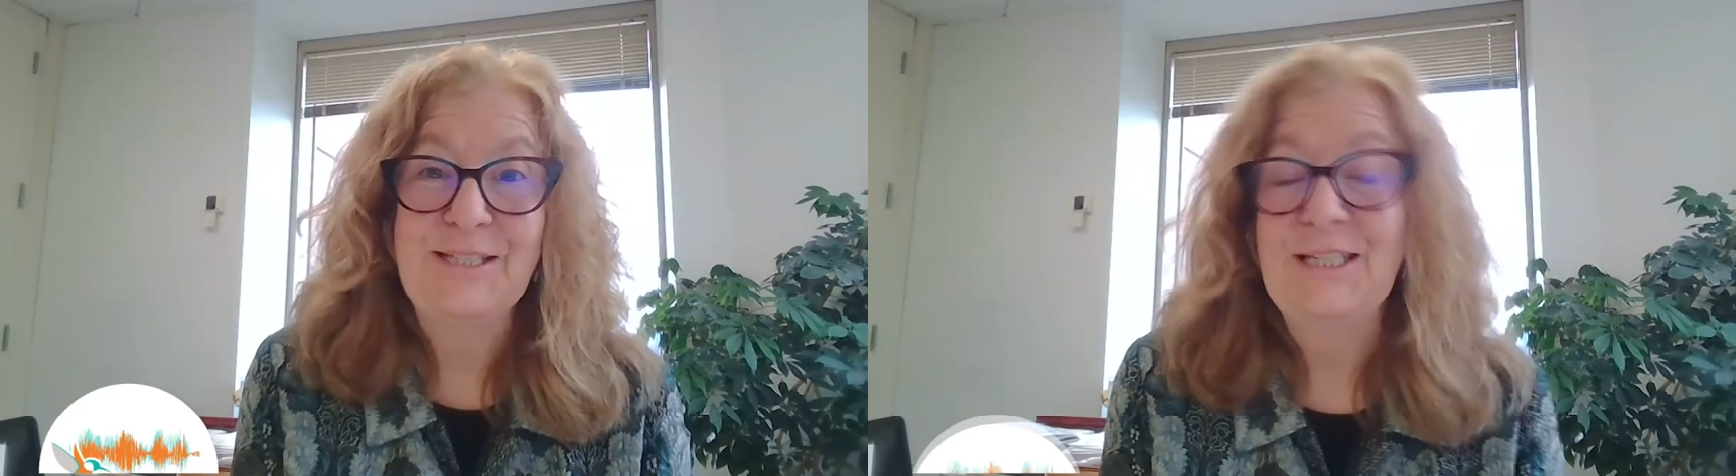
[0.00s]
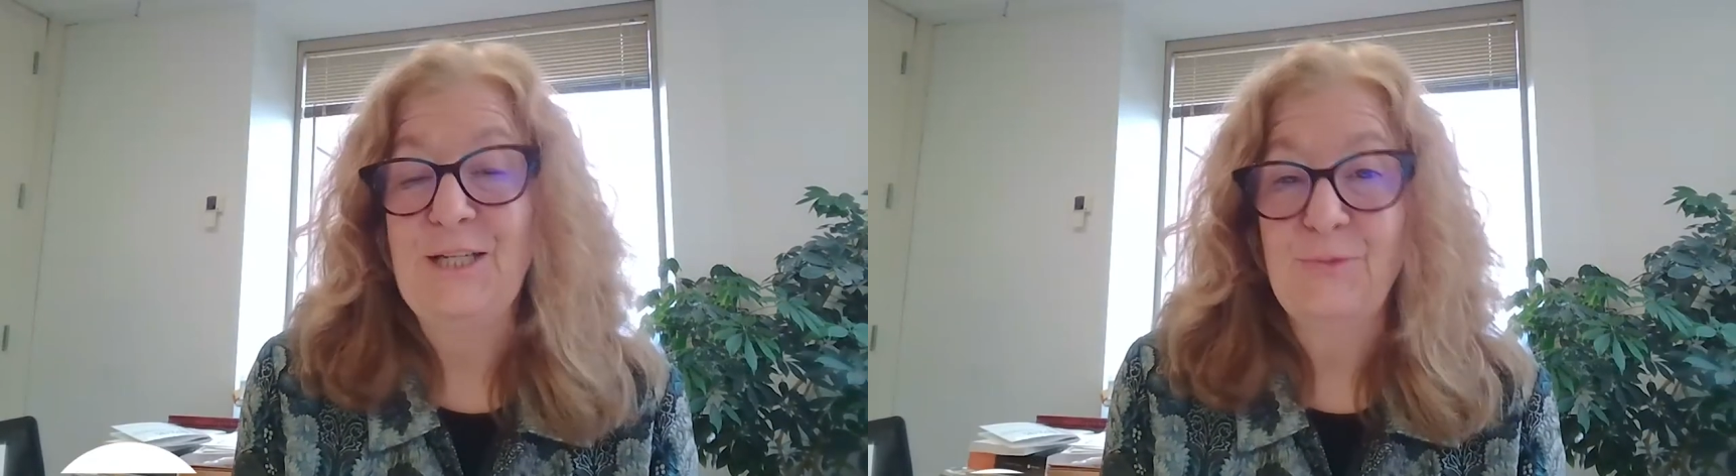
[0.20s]

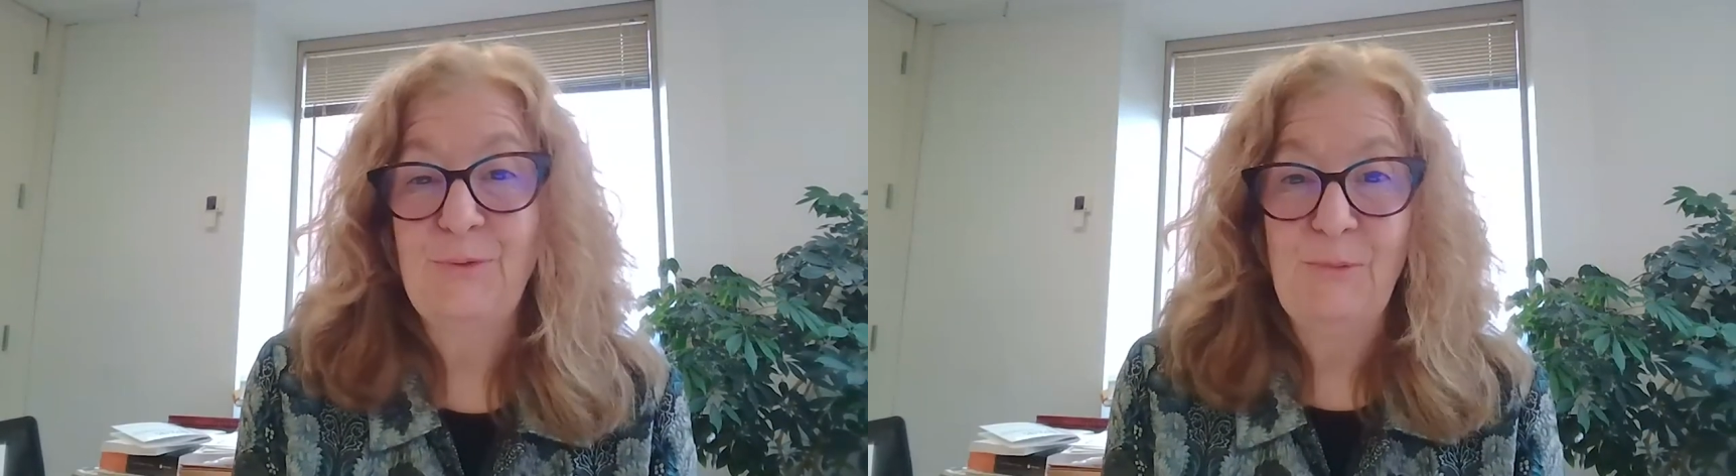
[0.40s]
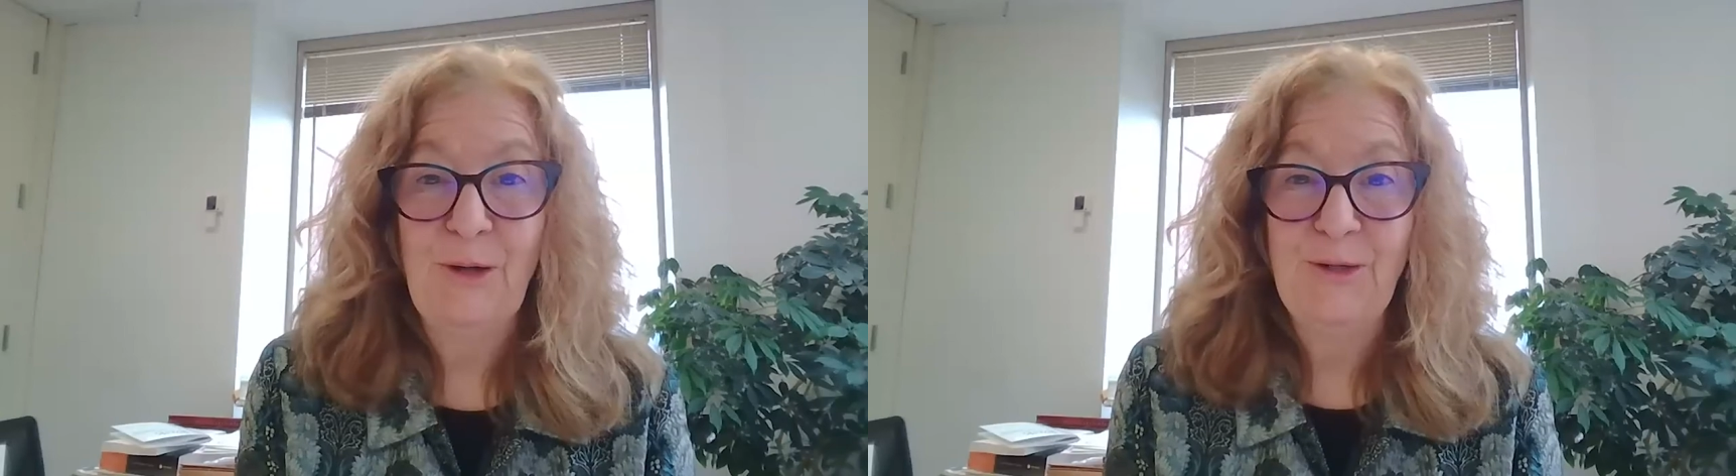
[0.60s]
to see
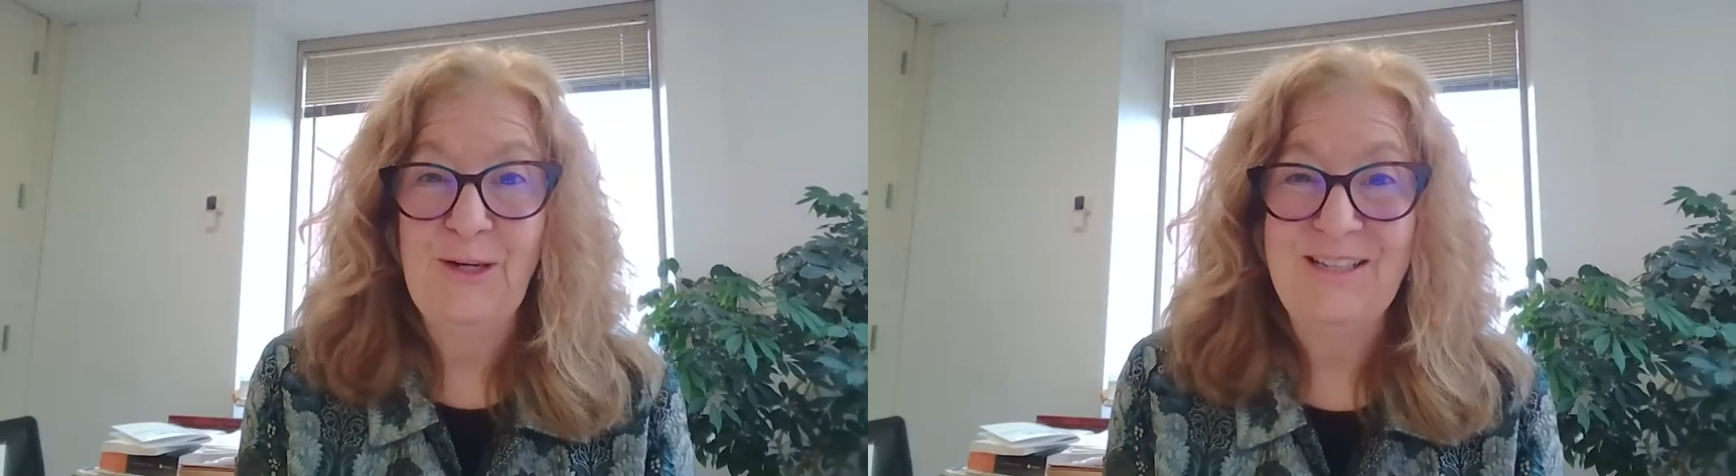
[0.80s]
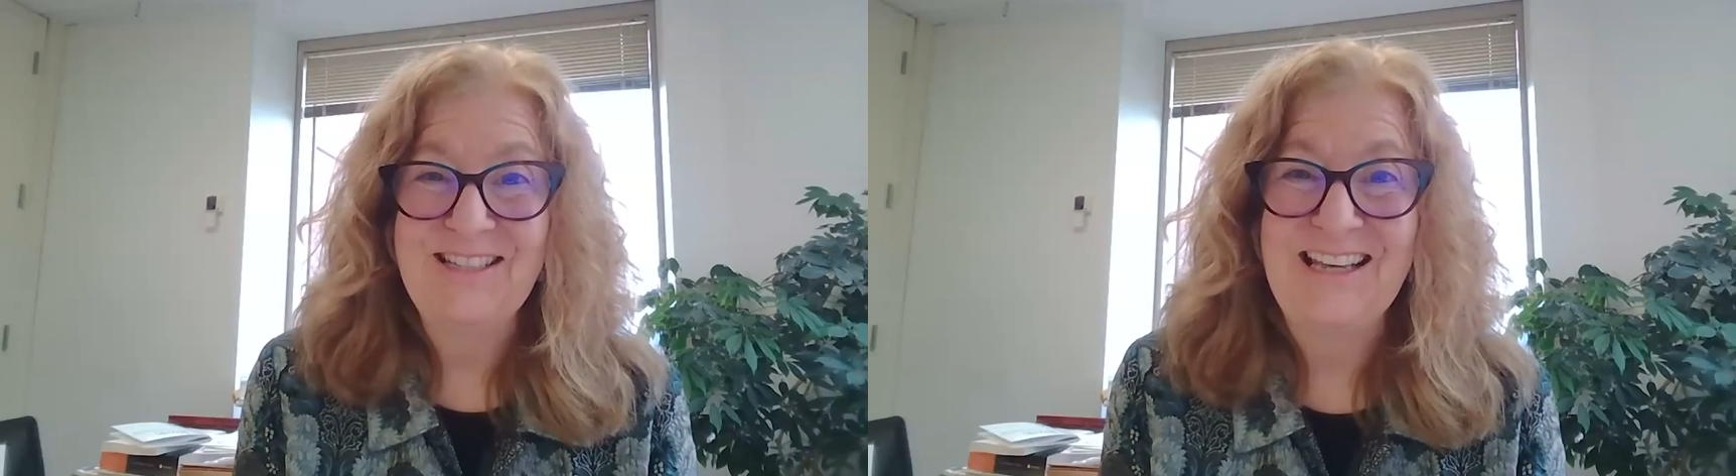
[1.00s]
as we
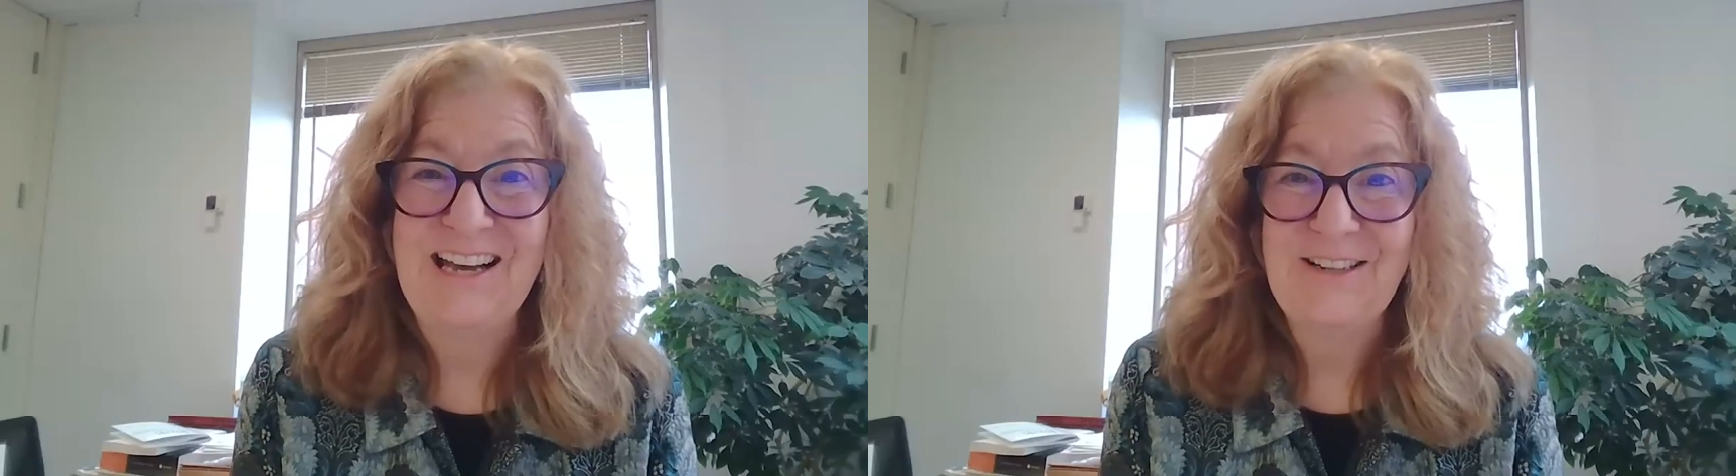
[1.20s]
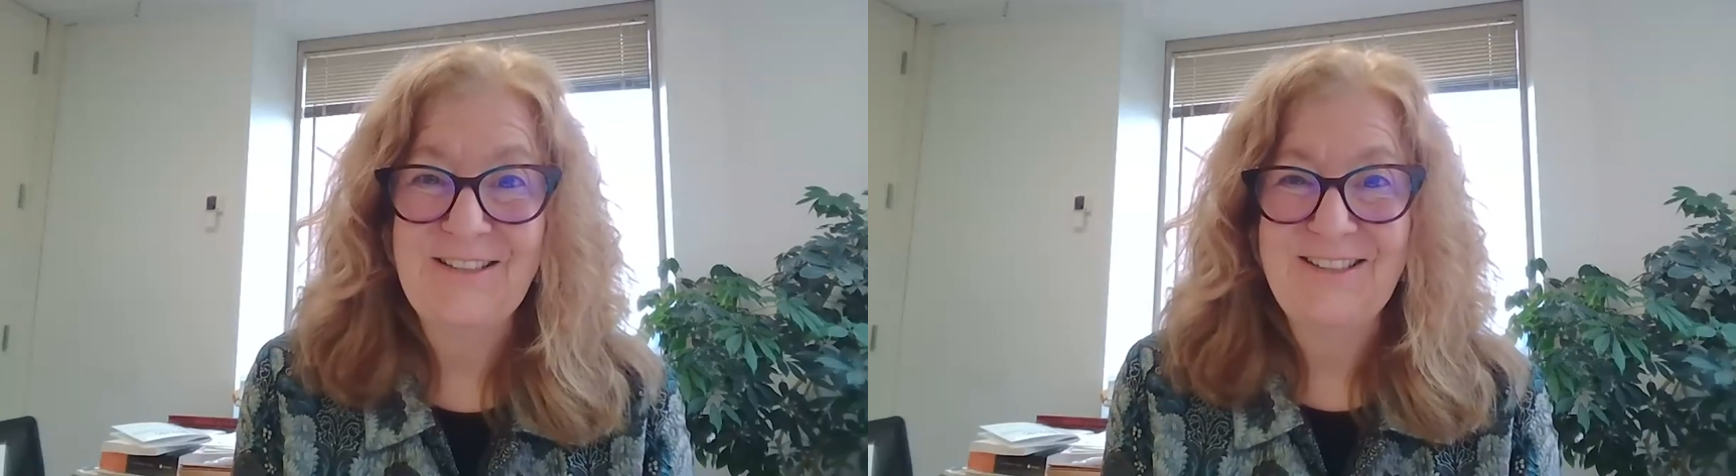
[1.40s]
modernize
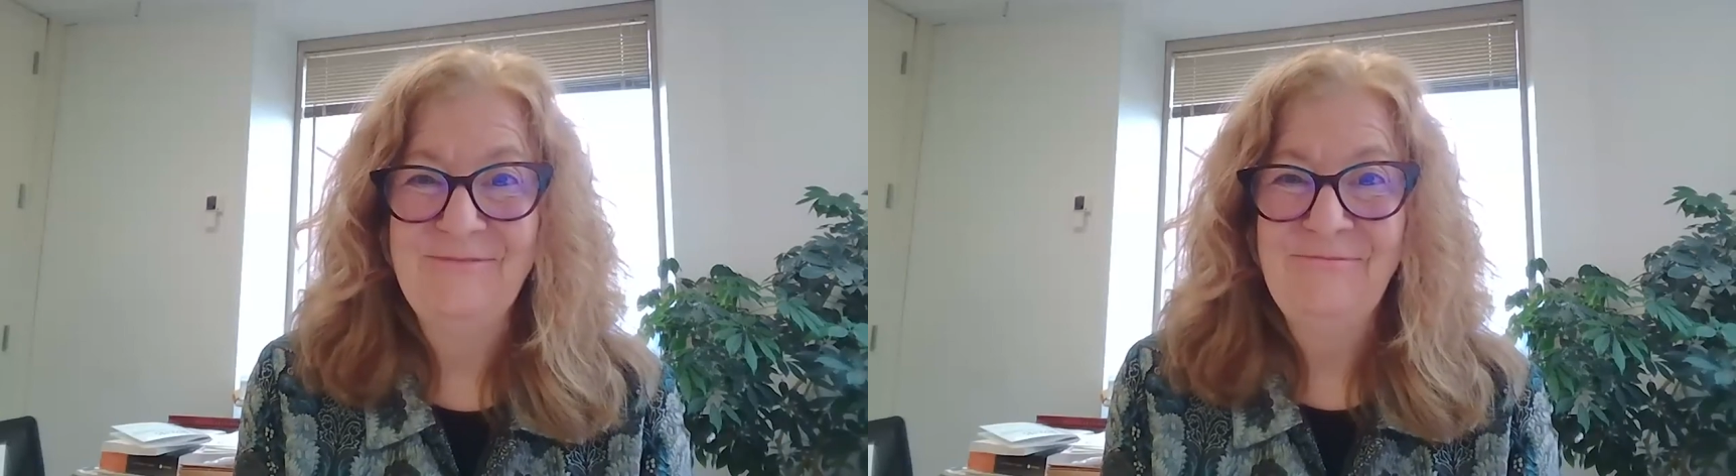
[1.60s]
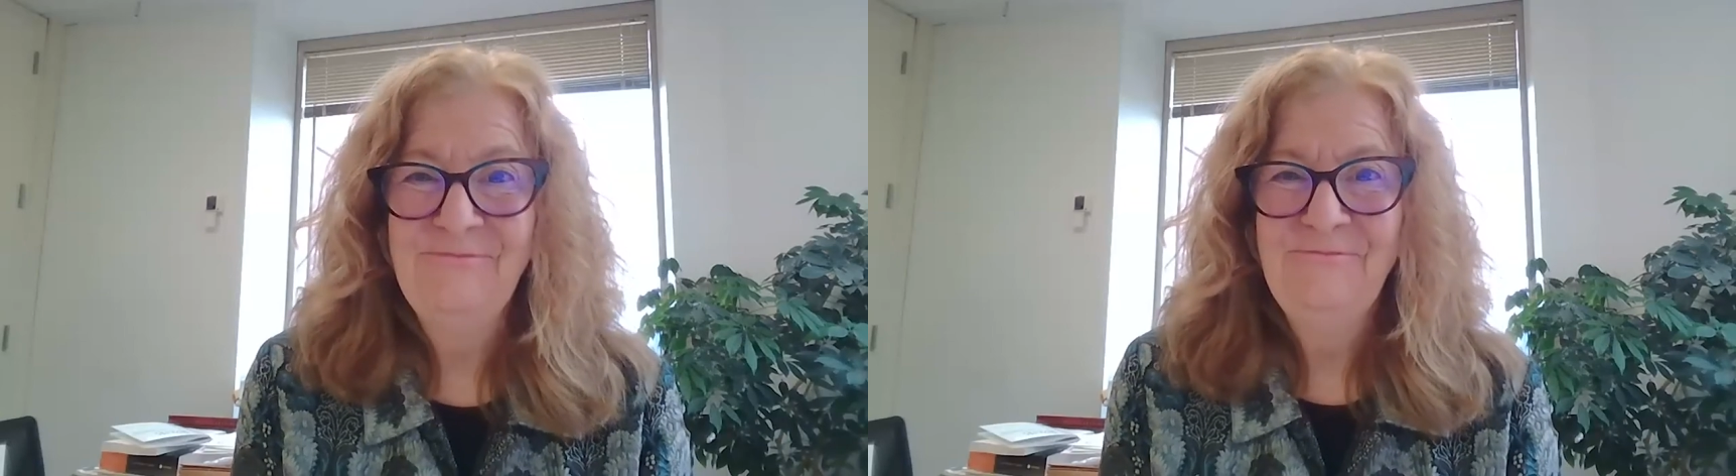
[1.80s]
the Act.